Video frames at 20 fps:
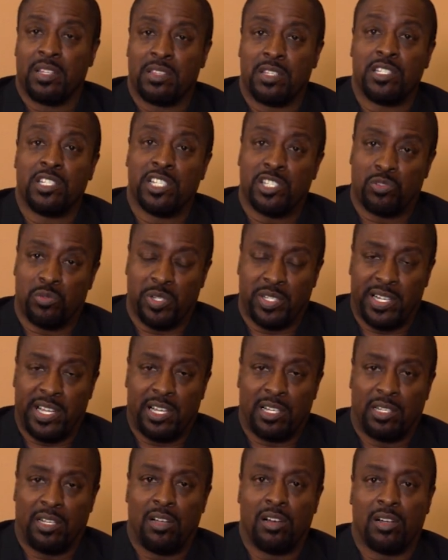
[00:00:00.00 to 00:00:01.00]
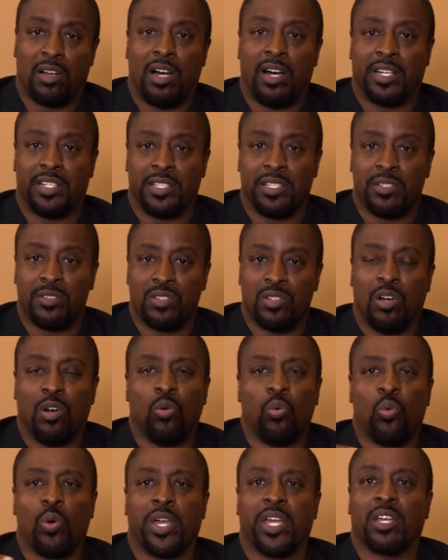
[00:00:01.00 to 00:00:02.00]
the district dialogue audience
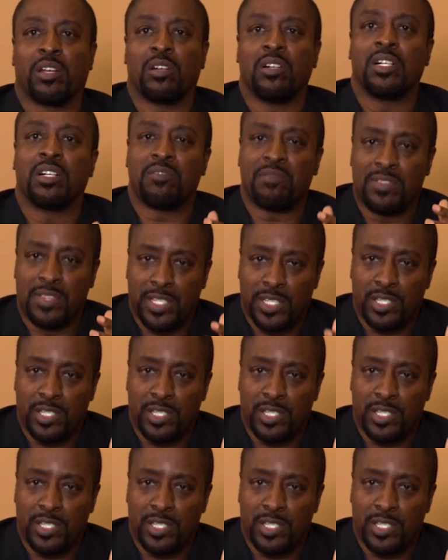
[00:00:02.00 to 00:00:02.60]
aware of